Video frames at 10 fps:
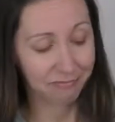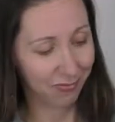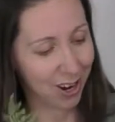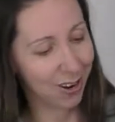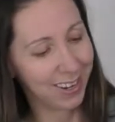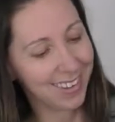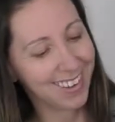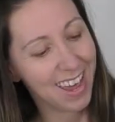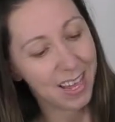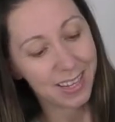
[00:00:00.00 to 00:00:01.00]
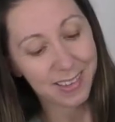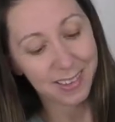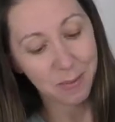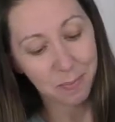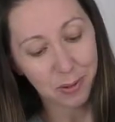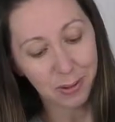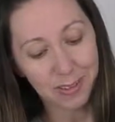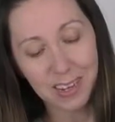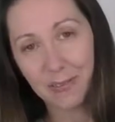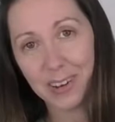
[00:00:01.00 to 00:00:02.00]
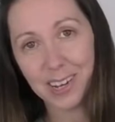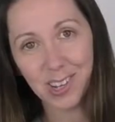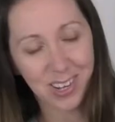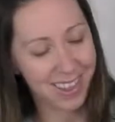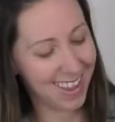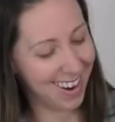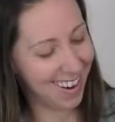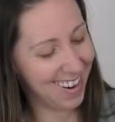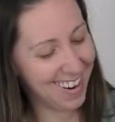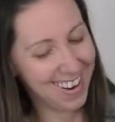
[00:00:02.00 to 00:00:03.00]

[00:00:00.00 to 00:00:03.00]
Very simple definition there.